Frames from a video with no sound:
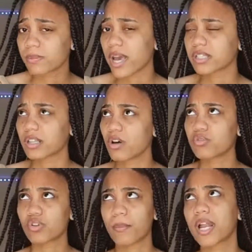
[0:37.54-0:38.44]
bags of clothes,
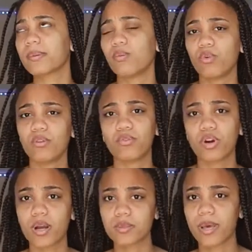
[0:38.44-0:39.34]
or it might have been 1 full
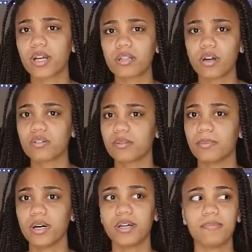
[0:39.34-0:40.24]
garbage bag of clothes,
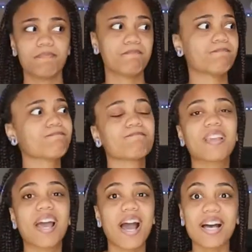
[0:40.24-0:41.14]
but
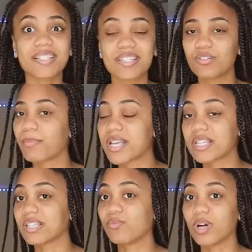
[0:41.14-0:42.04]
I still
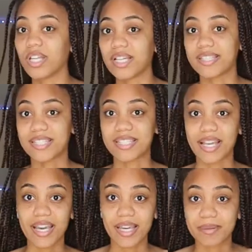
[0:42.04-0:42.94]
basically wear like the
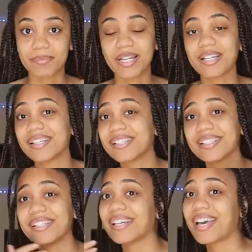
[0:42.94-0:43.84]
same
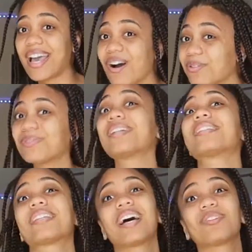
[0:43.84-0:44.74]
outfits,
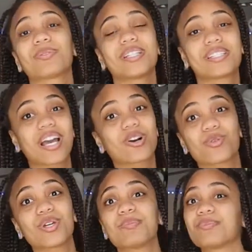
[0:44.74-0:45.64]
and I recycle
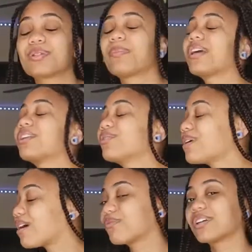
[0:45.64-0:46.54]
them to make new
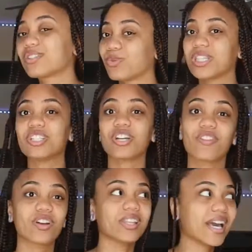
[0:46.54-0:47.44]
outfits with each
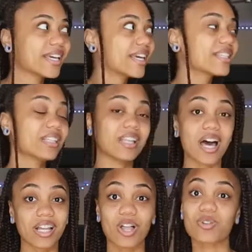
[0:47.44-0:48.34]
other. Like, it's a lot of
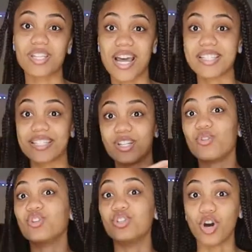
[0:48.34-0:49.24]
clothes that I still
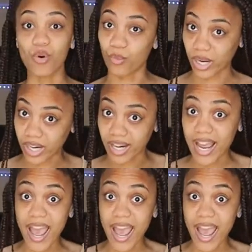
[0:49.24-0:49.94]
don't wear.